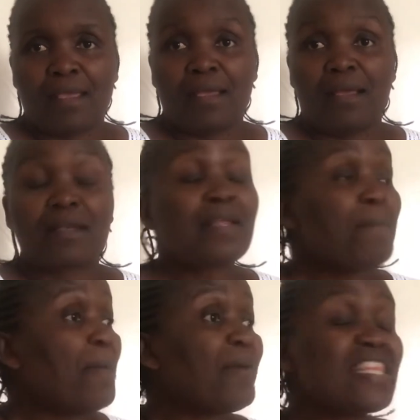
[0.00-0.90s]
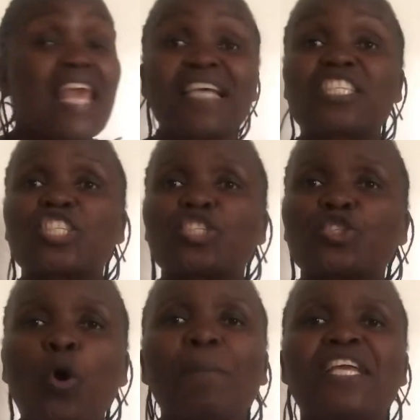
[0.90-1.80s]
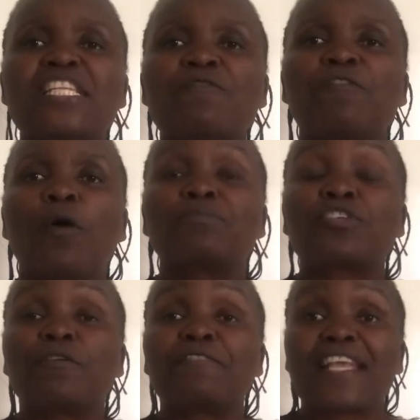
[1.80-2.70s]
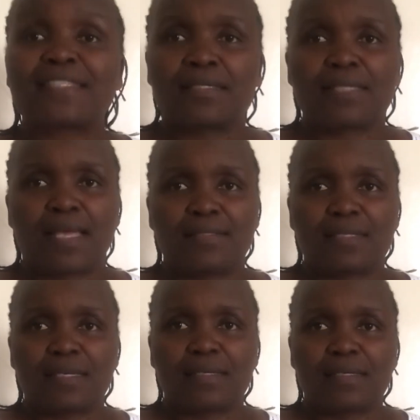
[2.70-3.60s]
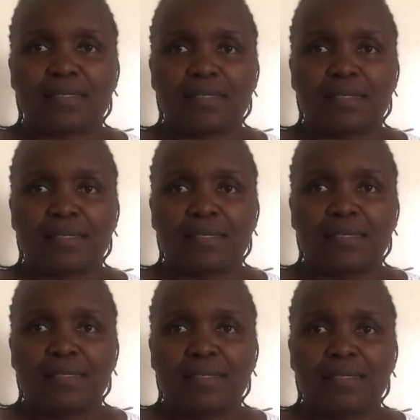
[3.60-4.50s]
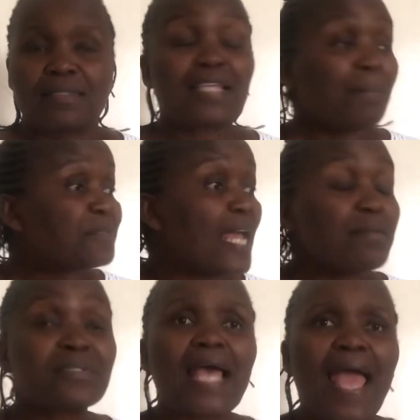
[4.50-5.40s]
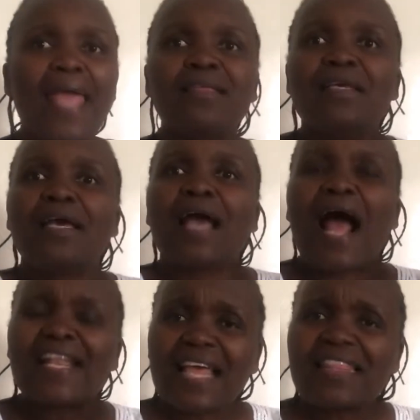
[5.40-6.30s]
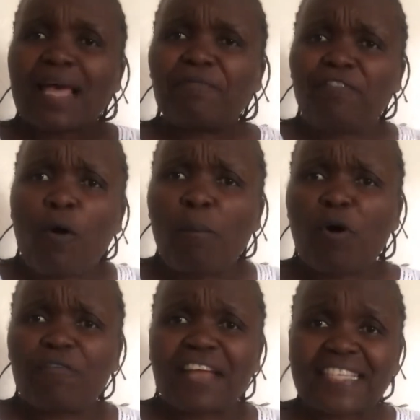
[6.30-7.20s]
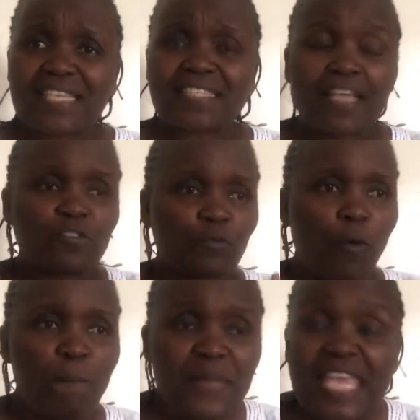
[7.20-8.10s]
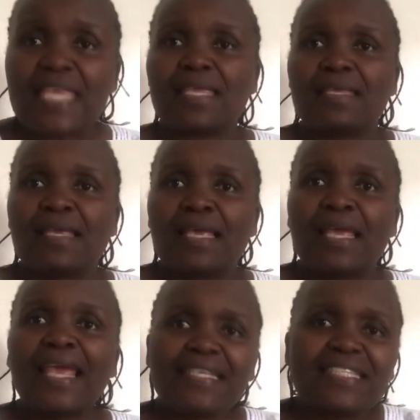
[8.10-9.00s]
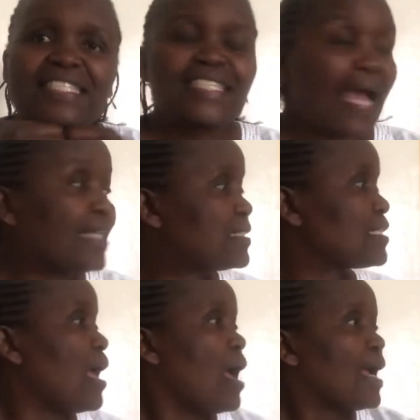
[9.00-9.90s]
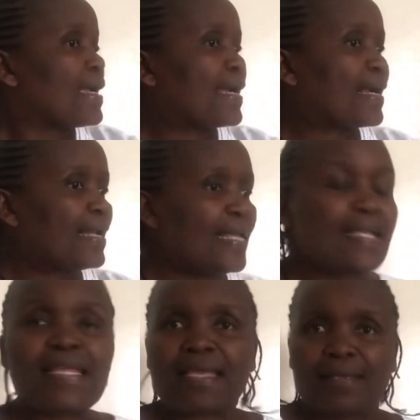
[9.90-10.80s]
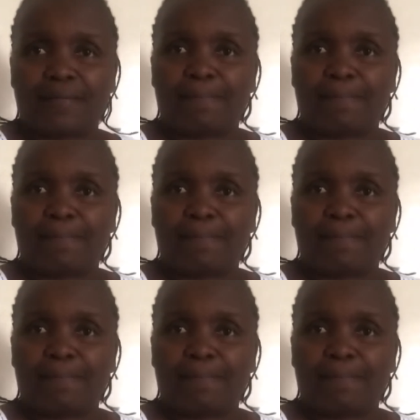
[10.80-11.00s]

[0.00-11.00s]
Remember, there are so many forms of exercising. Sometimes another form of exercise for me is just cleaning.